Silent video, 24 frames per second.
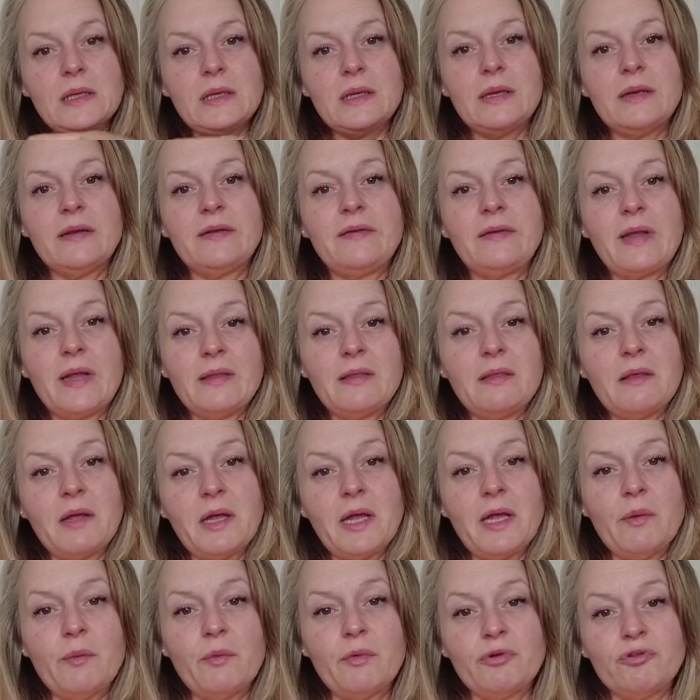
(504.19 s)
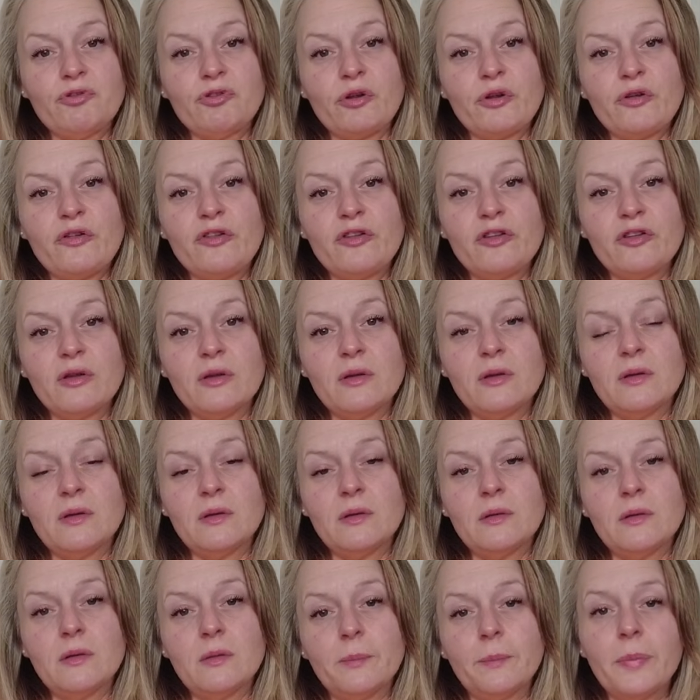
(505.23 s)
he said that he would just
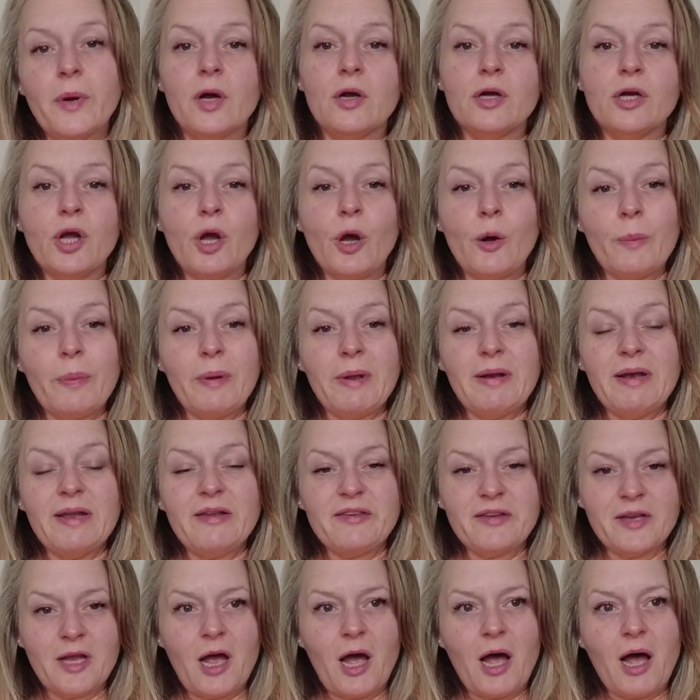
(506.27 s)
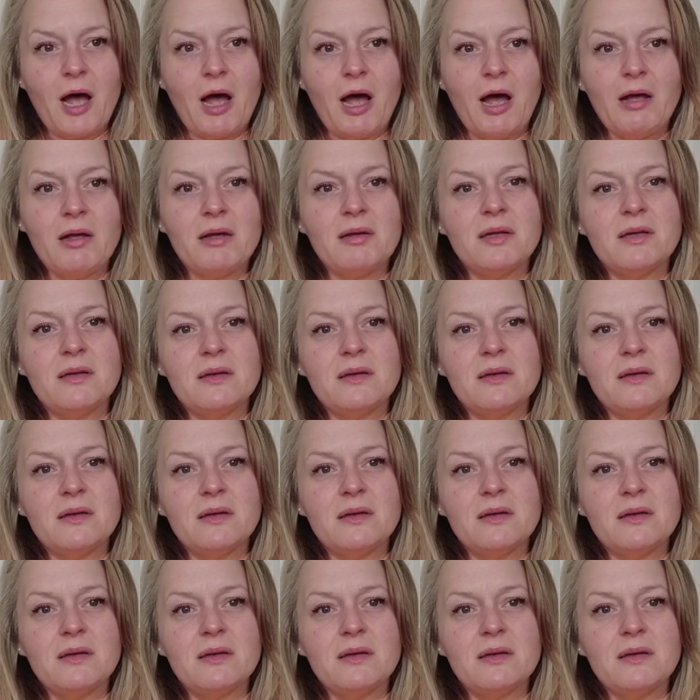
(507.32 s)
bunk up in his car